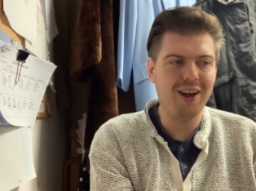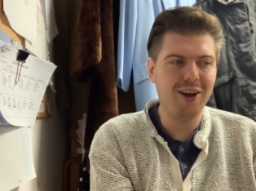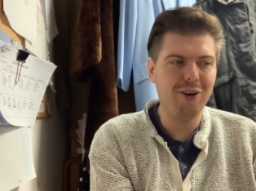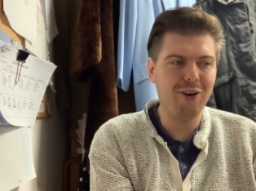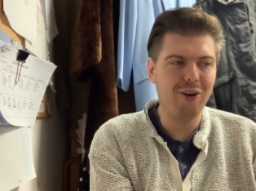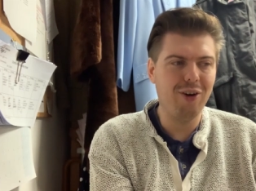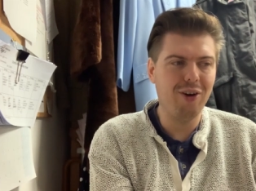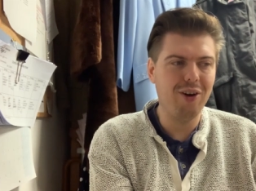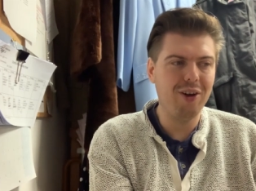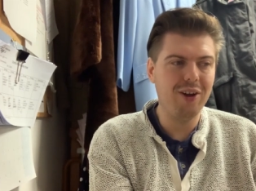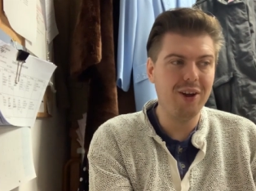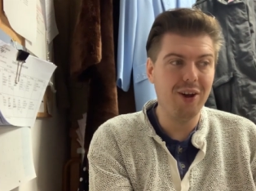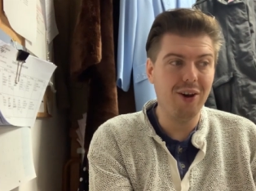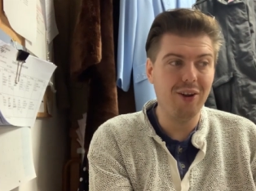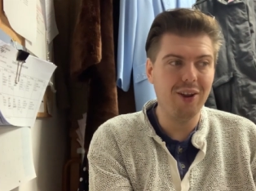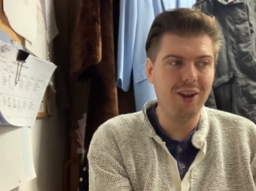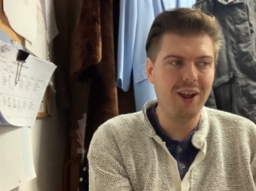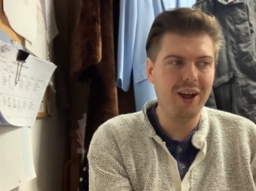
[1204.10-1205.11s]
that and got it
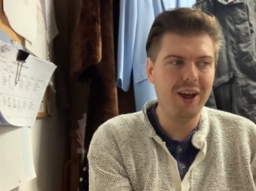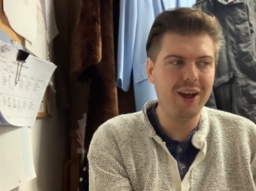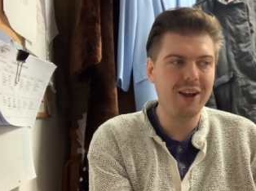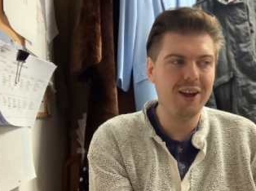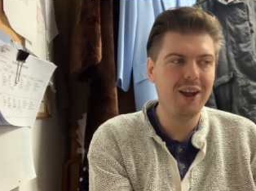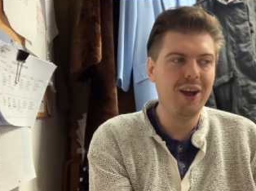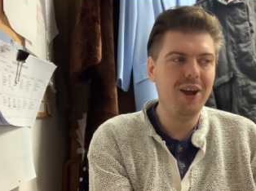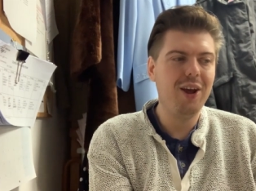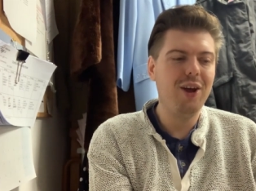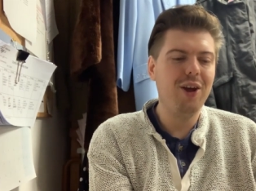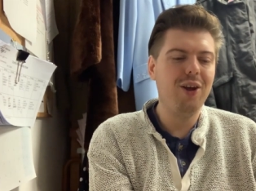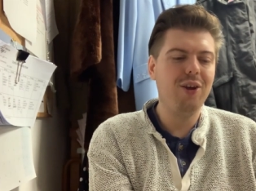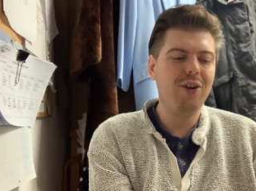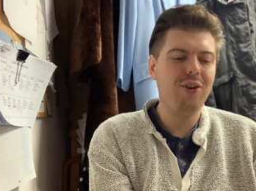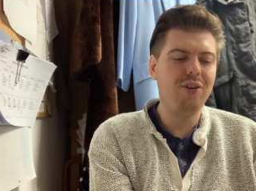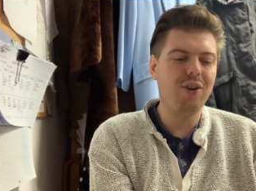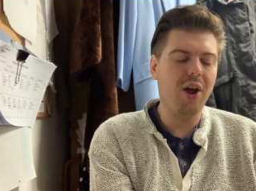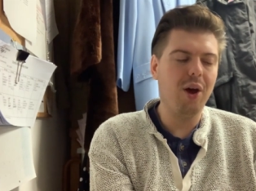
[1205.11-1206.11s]
online.
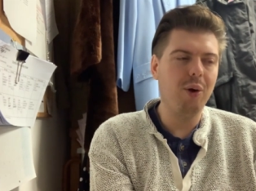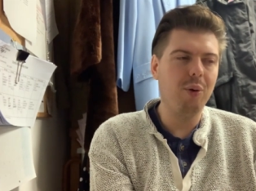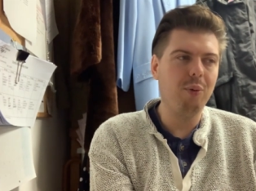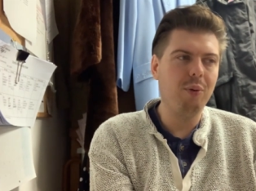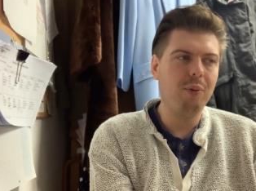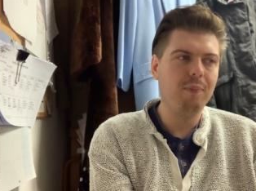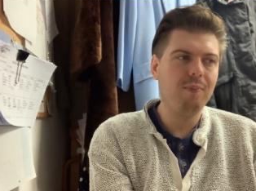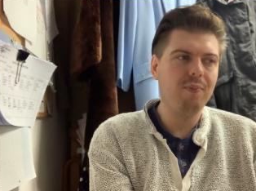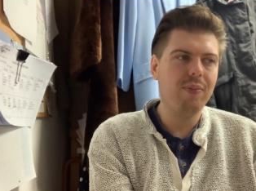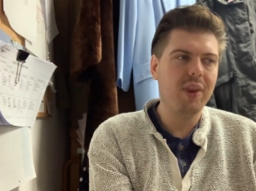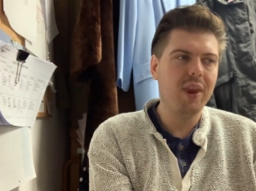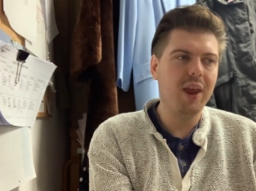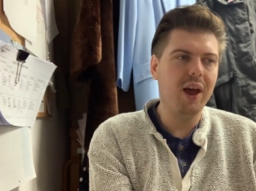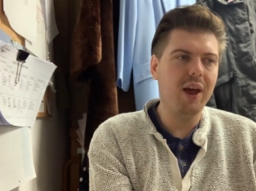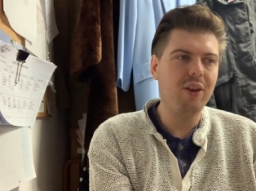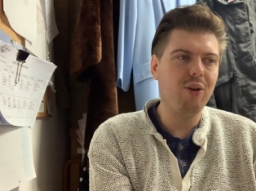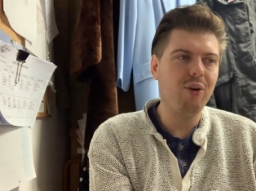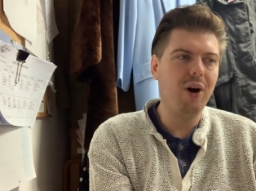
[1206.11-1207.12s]
So
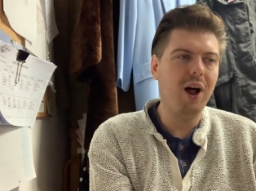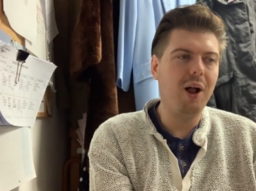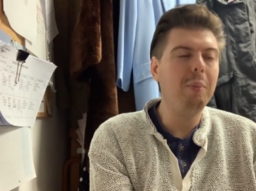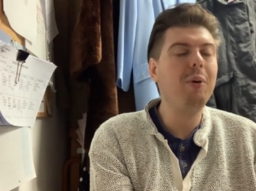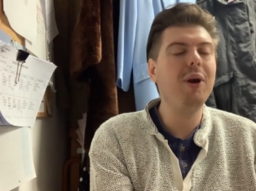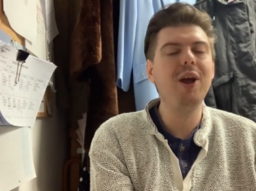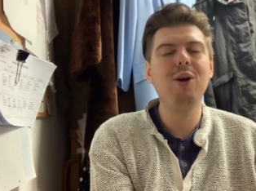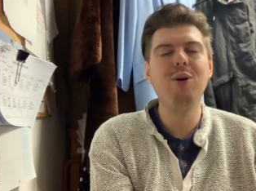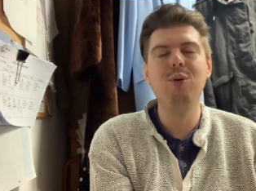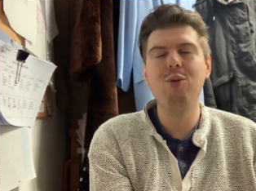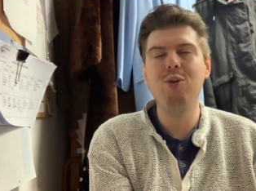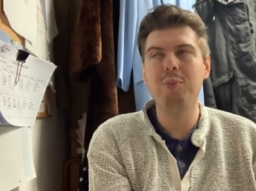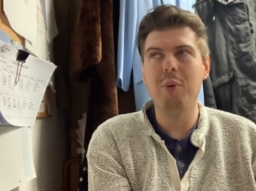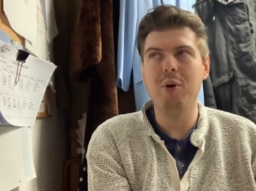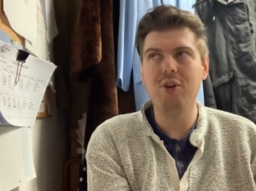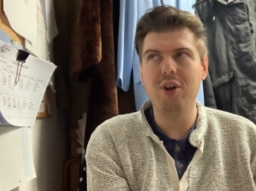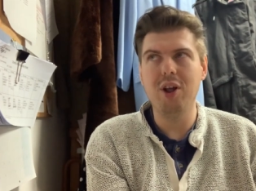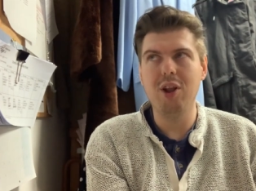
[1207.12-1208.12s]
I thought I'll bring Whose
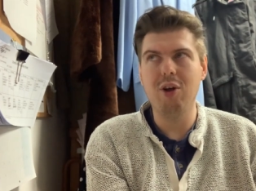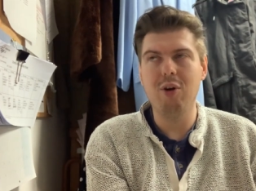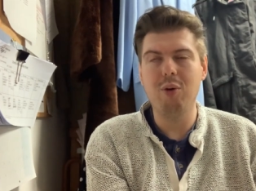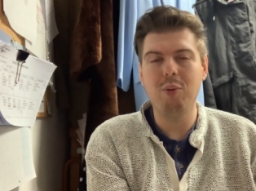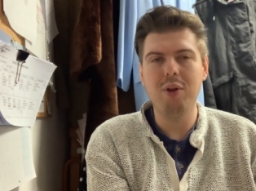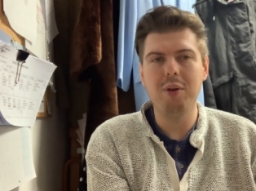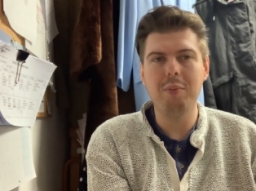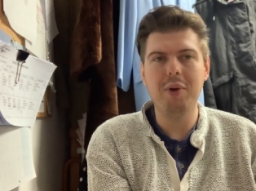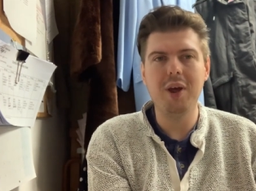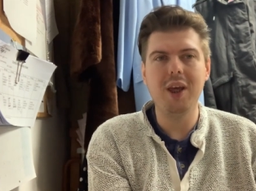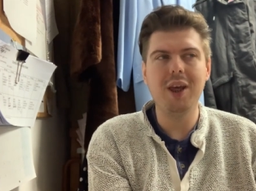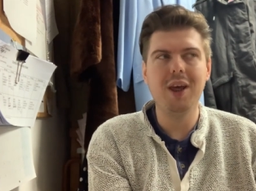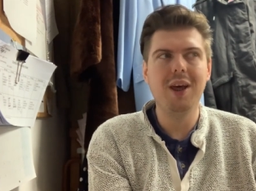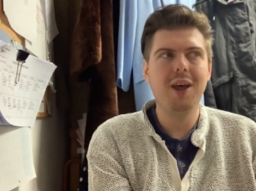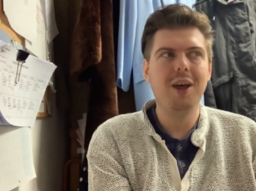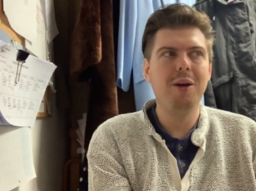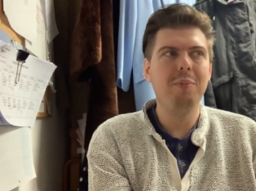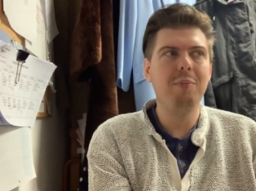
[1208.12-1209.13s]
Body along with me,
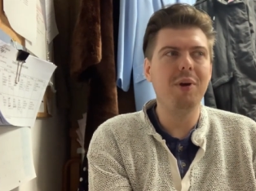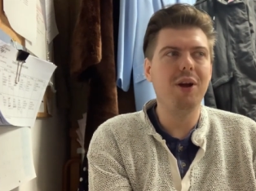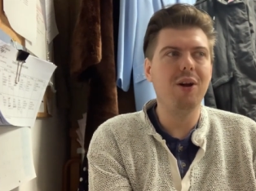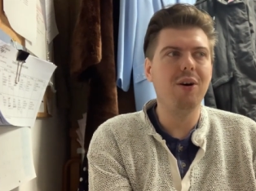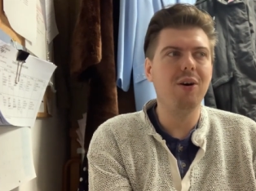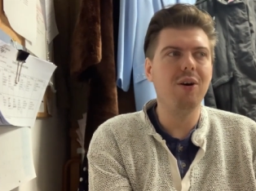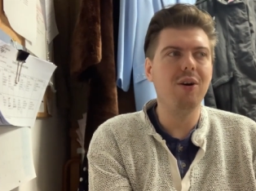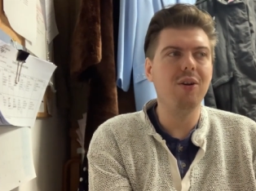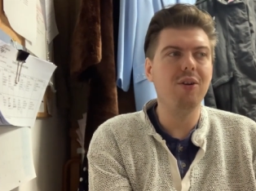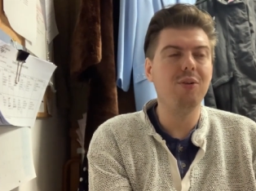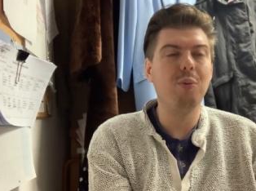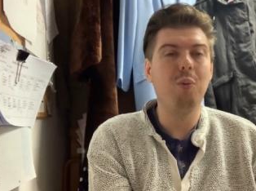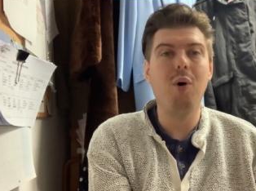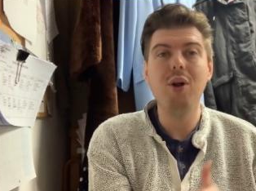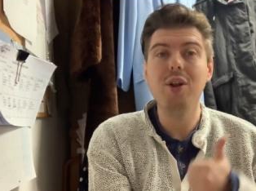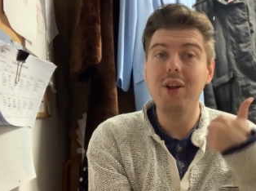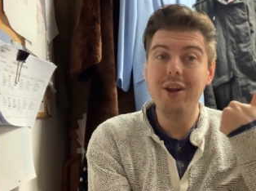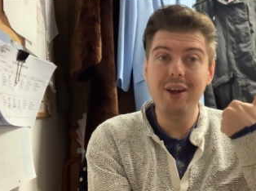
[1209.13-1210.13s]
because
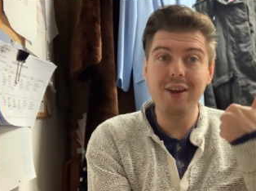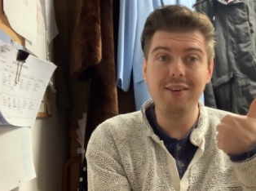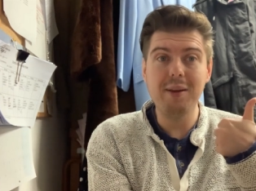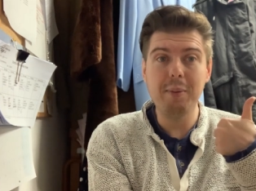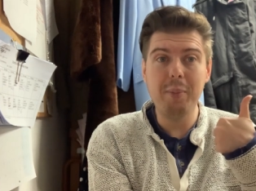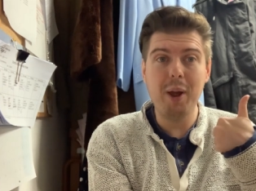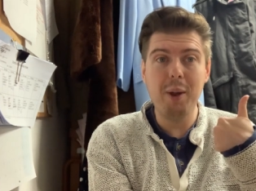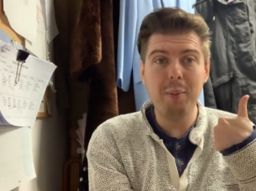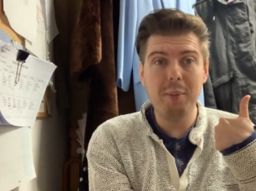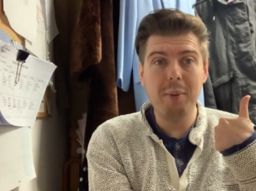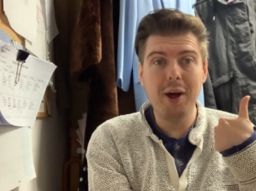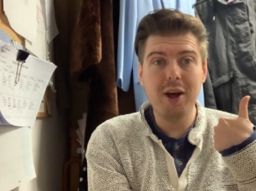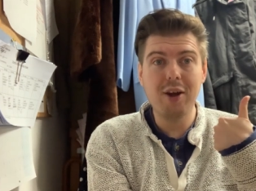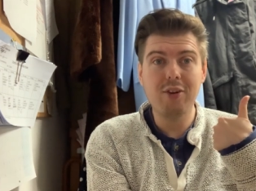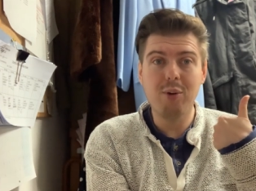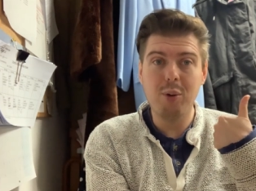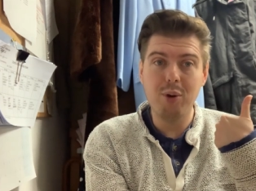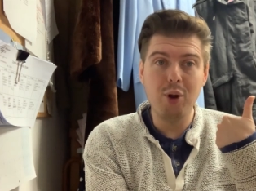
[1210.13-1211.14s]
one, it's a
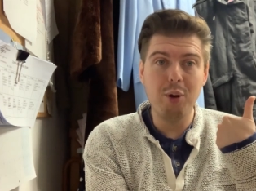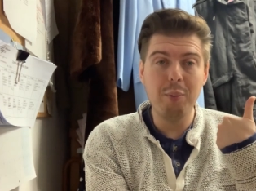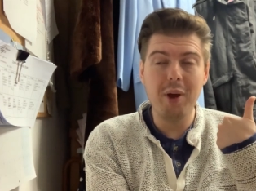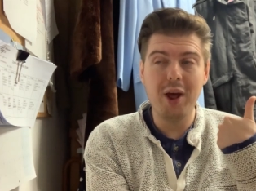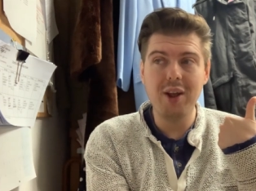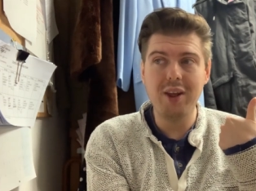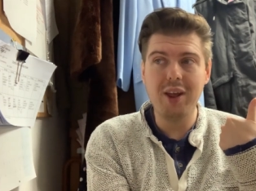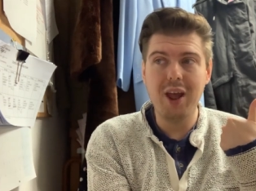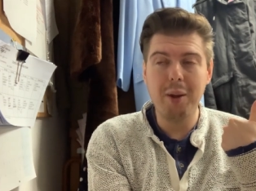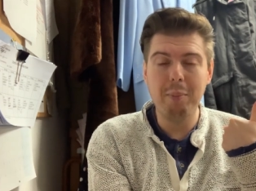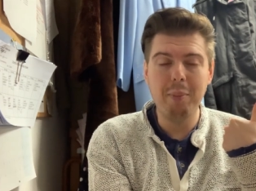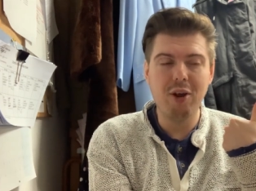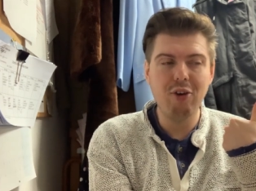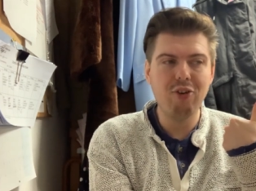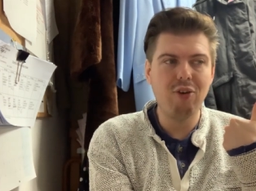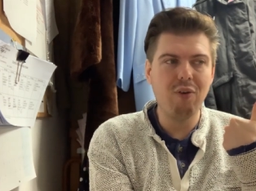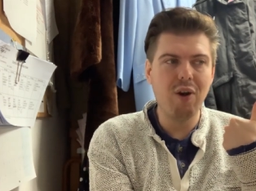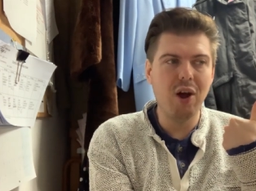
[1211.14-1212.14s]
paperback, so I don't mind it getting
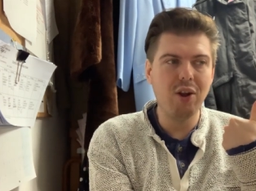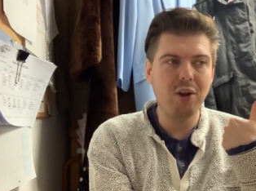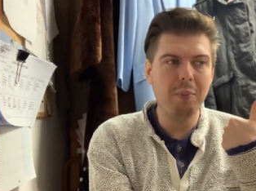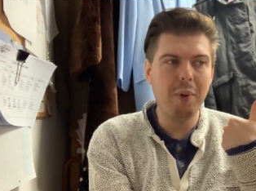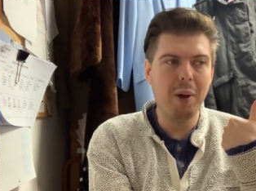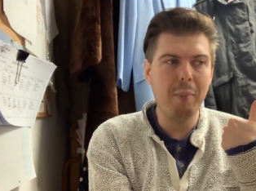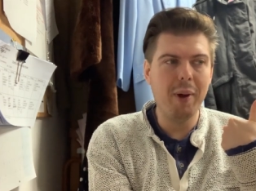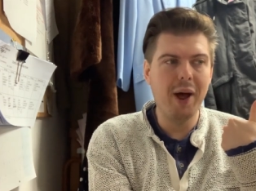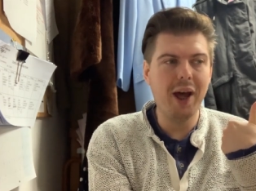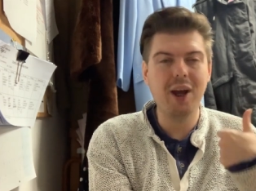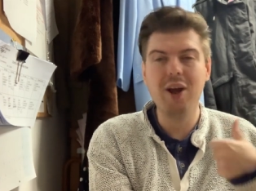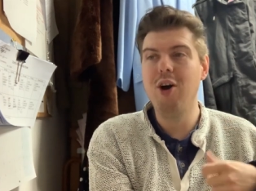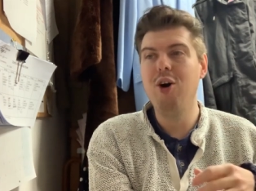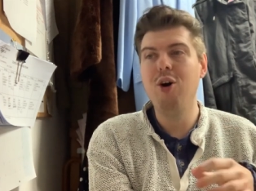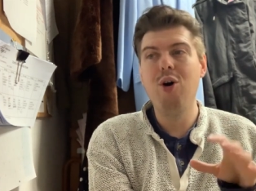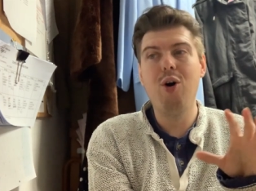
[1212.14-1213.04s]
bashed around in my bag.